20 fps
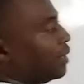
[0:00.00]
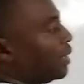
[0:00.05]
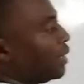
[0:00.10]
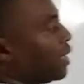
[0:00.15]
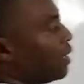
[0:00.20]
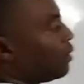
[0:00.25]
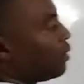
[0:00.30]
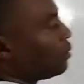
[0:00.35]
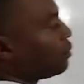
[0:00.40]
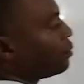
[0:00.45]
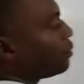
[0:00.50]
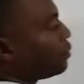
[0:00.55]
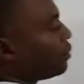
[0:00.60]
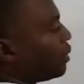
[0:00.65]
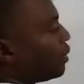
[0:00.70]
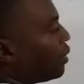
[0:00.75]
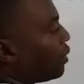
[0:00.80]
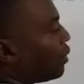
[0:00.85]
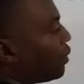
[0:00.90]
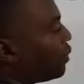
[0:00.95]

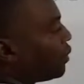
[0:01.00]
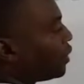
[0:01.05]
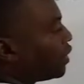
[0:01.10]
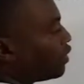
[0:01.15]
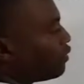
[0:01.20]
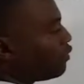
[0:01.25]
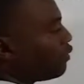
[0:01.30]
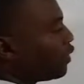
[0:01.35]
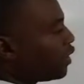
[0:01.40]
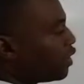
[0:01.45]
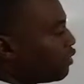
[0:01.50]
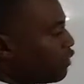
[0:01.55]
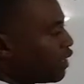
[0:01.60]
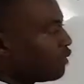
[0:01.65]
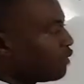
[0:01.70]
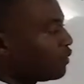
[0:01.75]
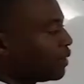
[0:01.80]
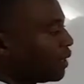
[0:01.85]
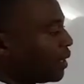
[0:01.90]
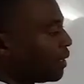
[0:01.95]
Now, cos
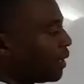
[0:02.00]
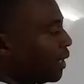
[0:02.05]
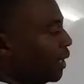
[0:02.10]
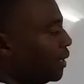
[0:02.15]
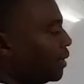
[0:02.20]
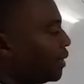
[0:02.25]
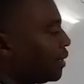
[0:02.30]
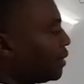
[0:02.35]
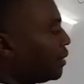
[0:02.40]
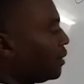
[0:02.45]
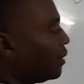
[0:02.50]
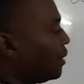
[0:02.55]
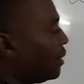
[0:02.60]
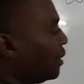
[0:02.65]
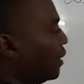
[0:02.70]
45 degrees